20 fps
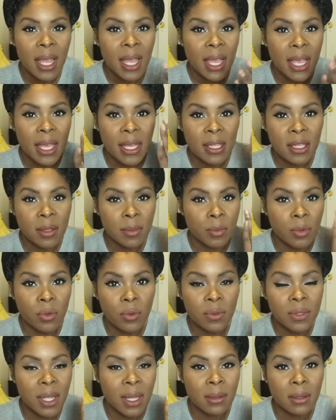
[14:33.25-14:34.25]
It
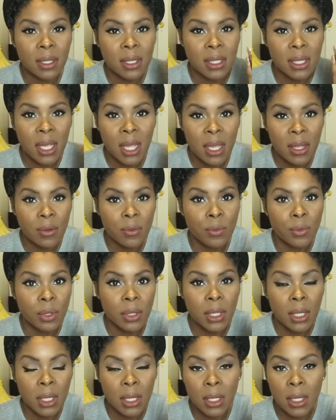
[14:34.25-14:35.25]
smooths out the skin
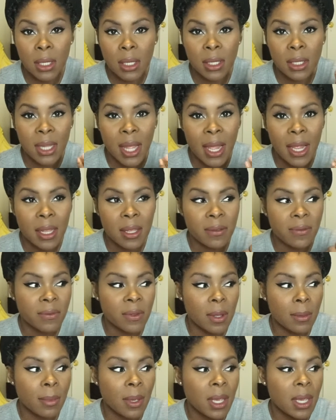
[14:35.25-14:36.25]
really good. Like,
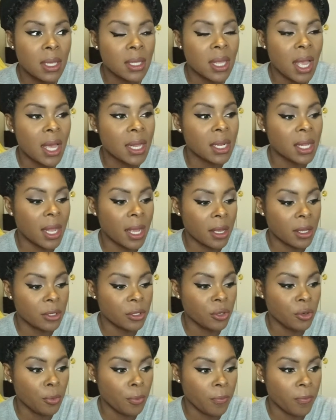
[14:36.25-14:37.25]
to me, it's kind of like a
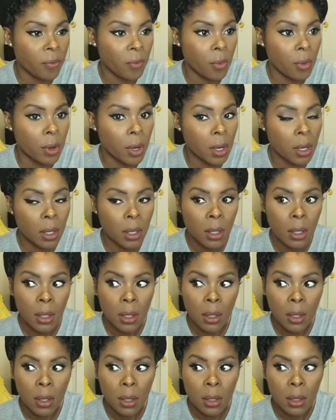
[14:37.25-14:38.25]
dupe for,
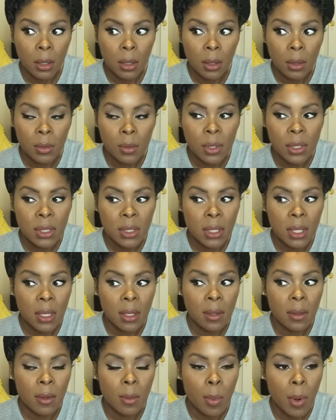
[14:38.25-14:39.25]
what's the
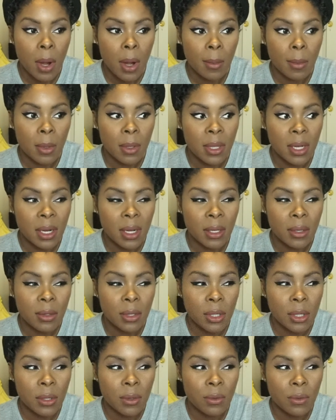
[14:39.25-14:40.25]
other primer that I used
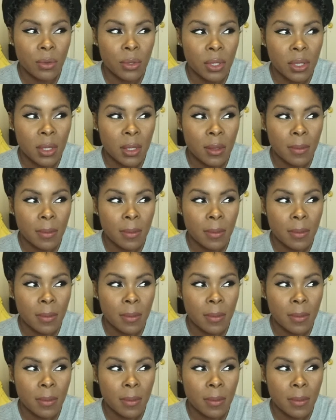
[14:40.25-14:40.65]
to use?